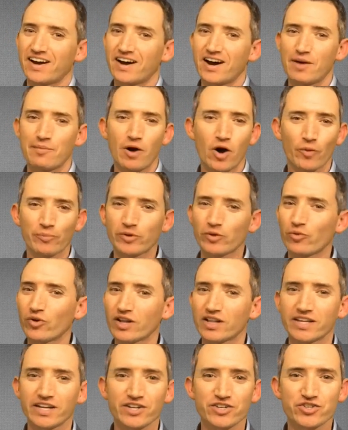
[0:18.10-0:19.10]
Um, I hope you
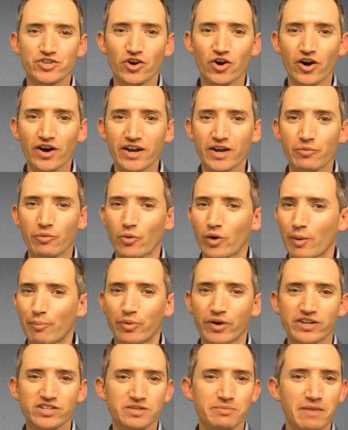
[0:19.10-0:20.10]
really enjoyed it. We want to
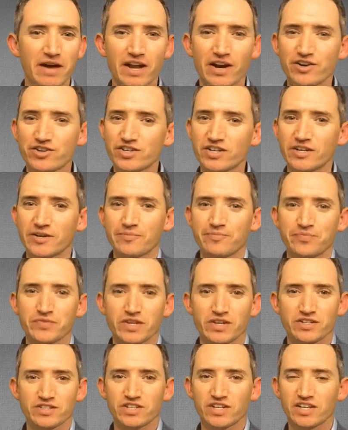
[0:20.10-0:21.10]
bring some energy
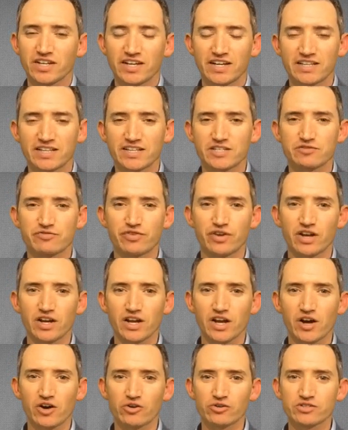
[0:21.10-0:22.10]
to you in these
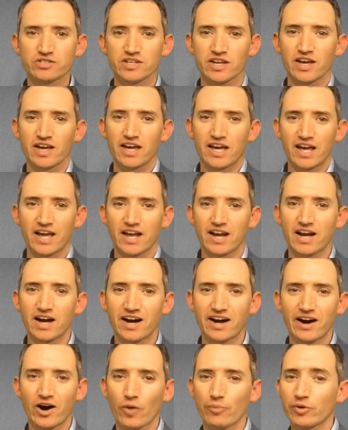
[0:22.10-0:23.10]
videos, and
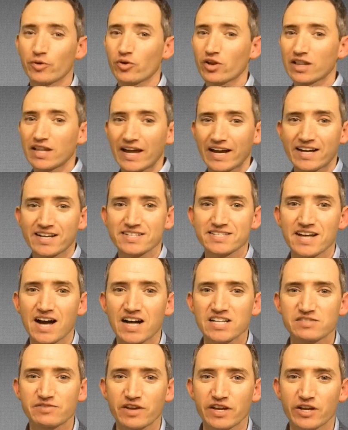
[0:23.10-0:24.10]
I uh, hope you really like
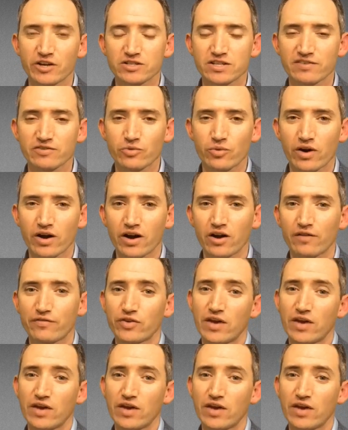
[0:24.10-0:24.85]
Hassan's videos as well.